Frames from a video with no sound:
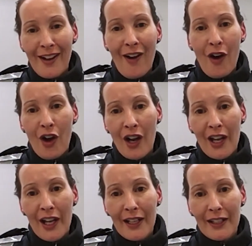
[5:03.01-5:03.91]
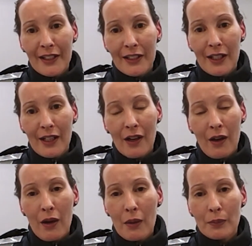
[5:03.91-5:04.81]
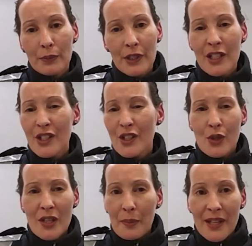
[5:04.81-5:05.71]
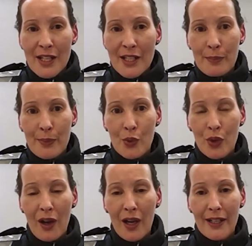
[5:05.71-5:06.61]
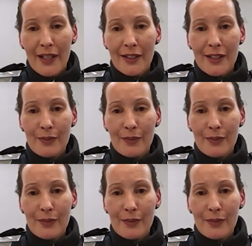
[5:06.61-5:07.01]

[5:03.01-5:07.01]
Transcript: I can do something simple like